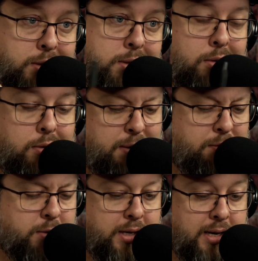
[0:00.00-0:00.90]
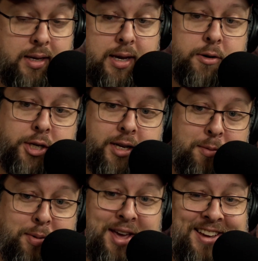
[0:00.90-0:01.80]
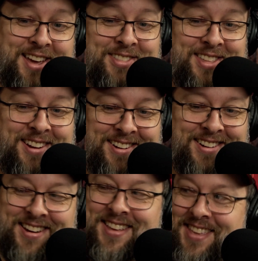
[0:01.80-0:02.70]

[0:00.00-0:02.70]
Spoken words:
so I haven't really had the energy to get back out there